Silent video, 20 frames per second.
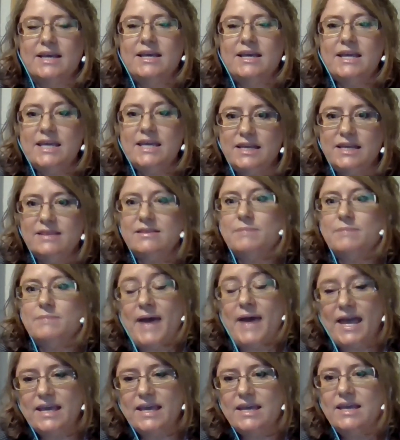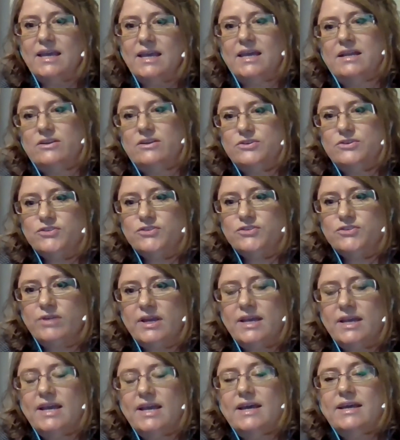in the banking
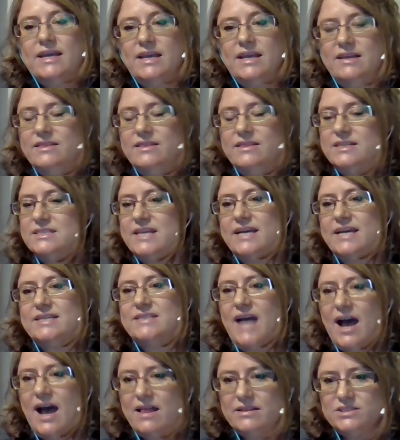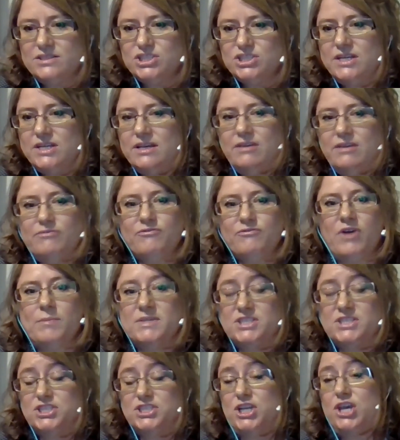industry, in the technology, from
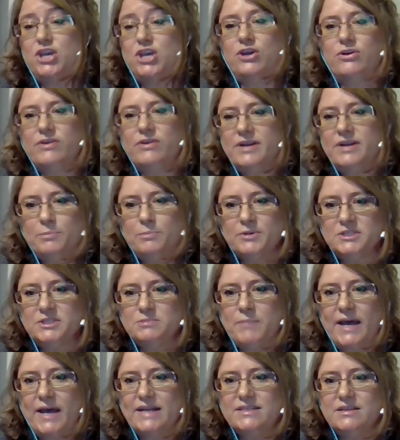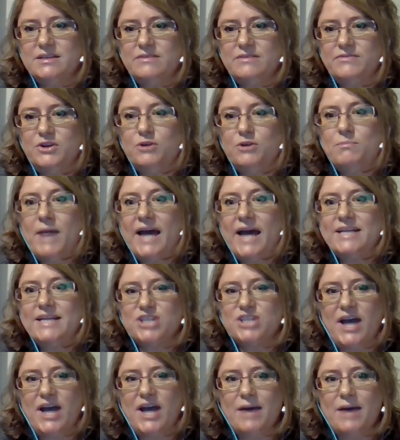a security perspective, my
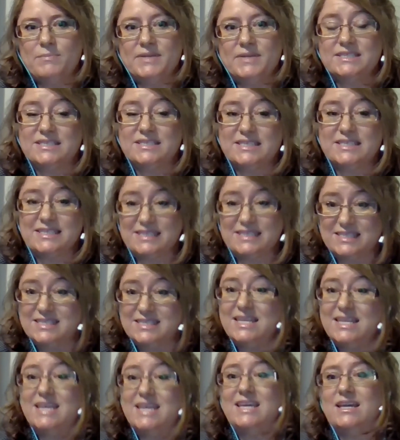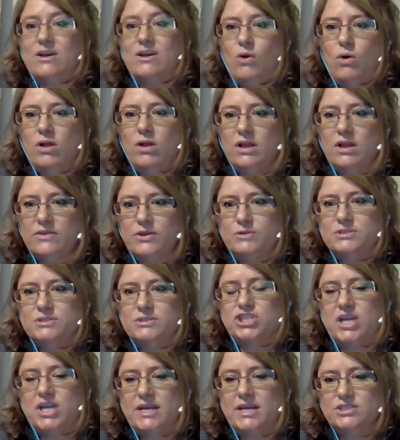job is to see all of those
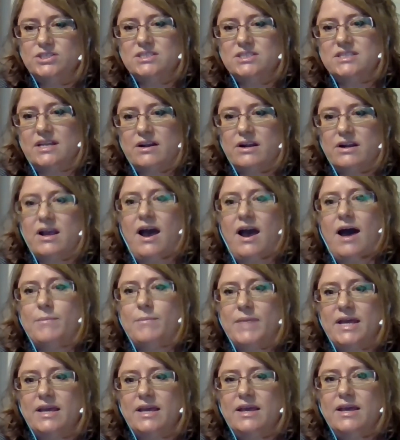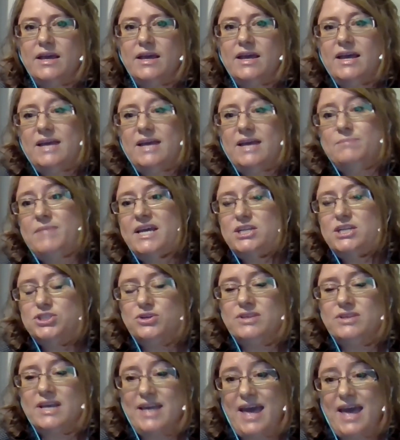changes that are coming and make
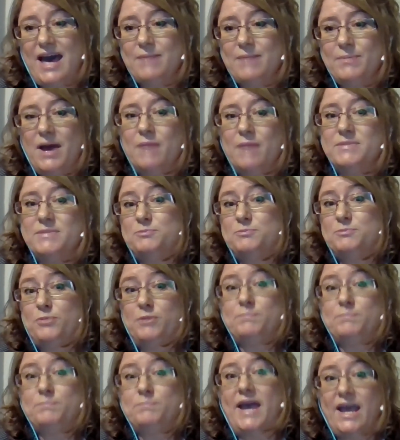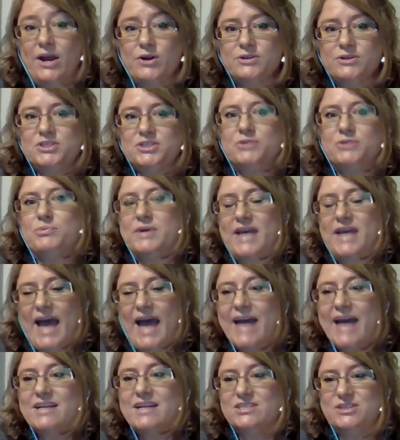sure that Capcom is prepared to
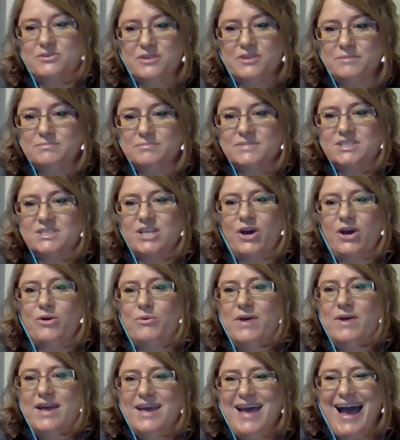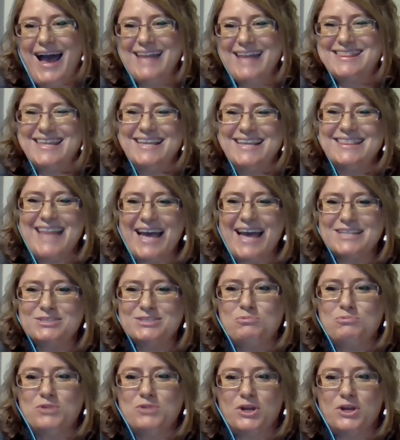react to them. So I think that's